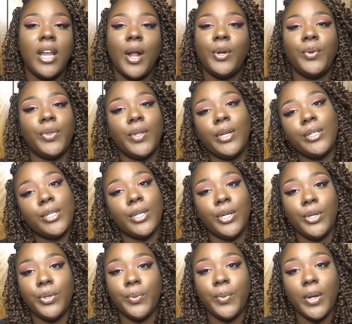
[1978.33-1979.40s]
I don't think it's going
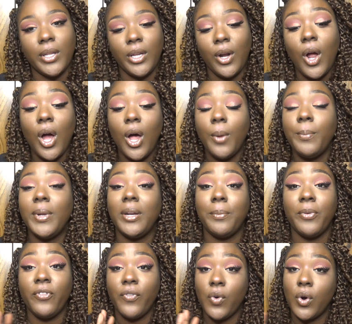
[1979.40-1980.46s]
to do well at all, but it
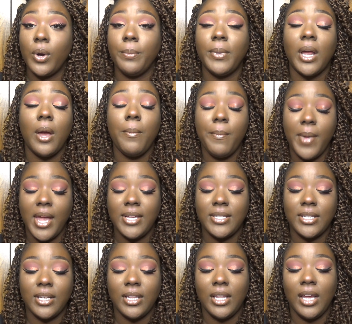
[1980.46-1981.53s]
performed
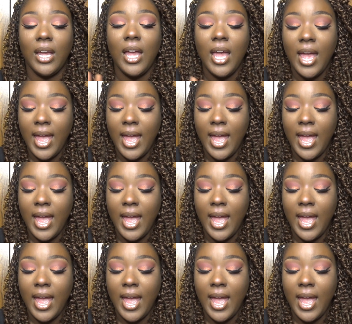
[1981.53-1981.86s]
amazingly.